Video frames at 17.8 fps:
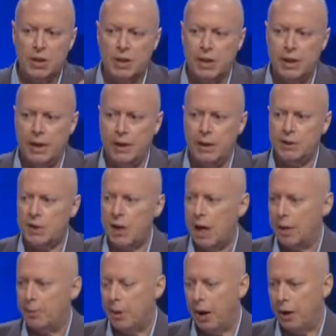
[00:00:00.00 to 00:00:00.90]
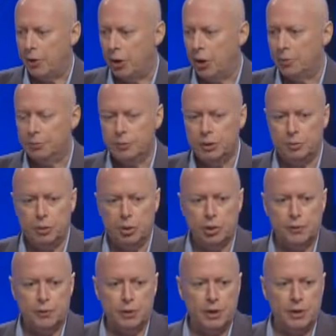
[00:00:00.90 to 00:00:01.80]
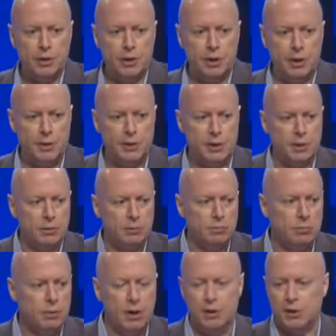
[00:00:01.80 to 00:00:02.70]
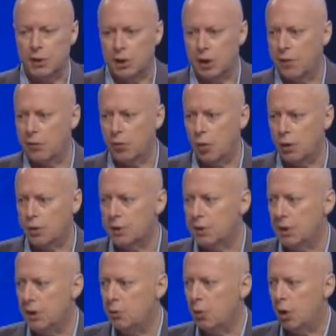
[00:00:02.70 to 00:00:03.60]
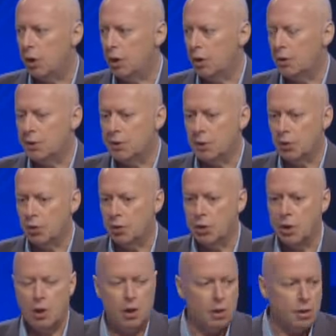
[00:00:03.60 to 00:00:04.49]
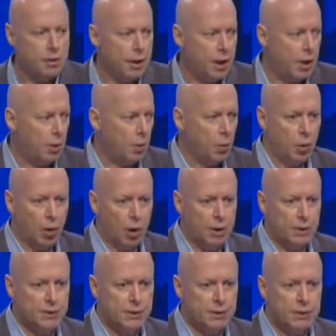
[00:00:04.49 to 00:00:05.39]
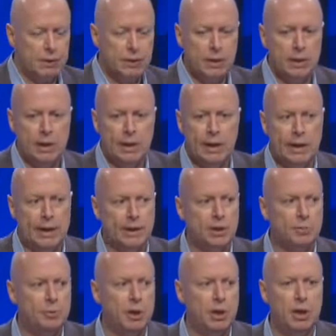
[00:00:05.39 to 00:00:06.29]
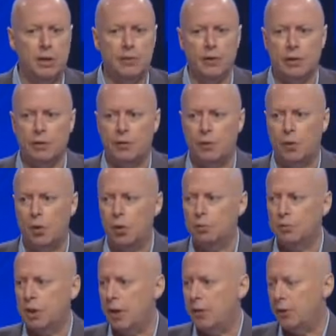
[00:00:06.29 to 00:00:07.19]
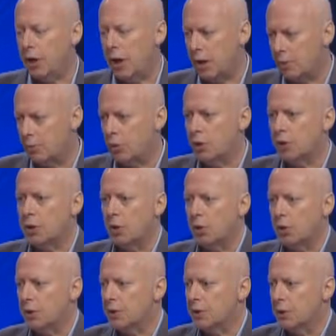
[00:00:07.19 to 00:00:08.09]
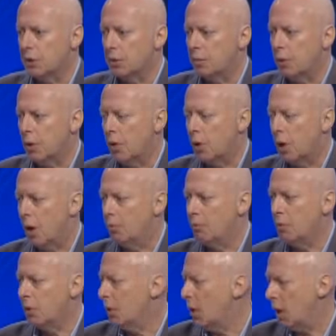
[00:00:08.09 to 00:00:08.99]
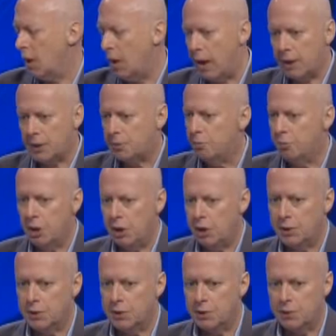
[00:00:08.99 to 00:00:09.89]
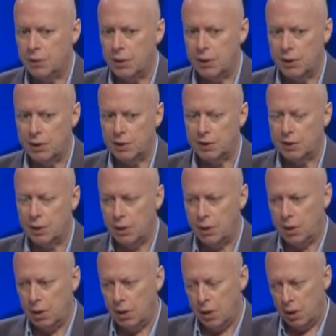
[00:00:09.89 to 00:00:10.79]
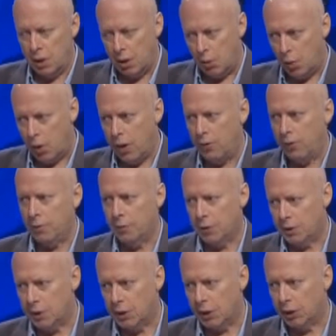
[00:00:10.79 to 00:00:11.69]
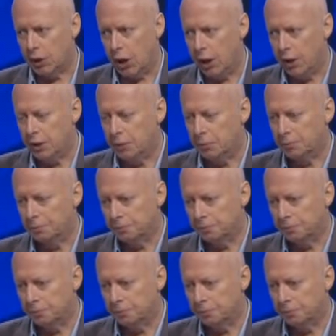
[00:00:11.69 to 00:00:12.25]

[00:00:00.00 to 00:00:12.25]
the salamander, the beautiful Indonesian lizard. Everyone's seen one in a zoo. There it was. It had been living for, David Attenborough told us in the program, X millions of years away from the sunlight